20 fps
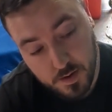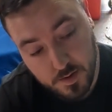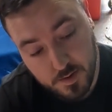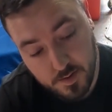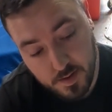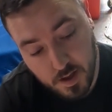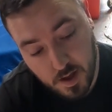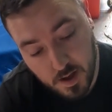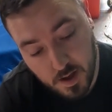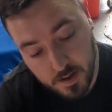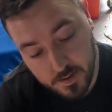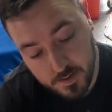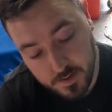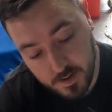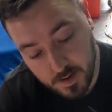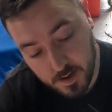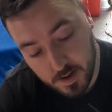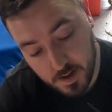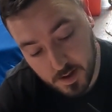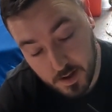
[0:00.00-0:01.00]
start
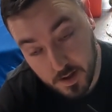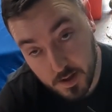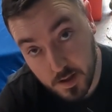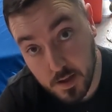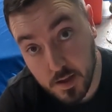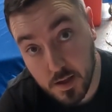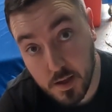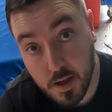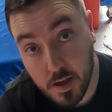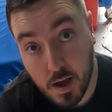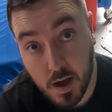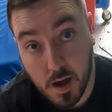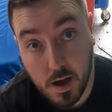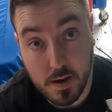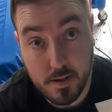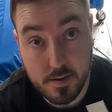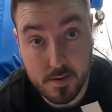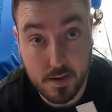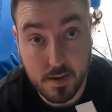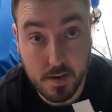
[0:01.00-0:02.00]

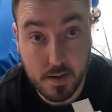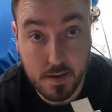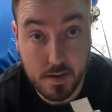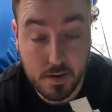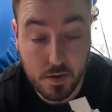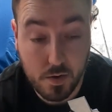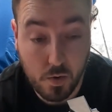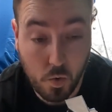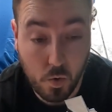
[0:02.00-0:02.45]
harnessing it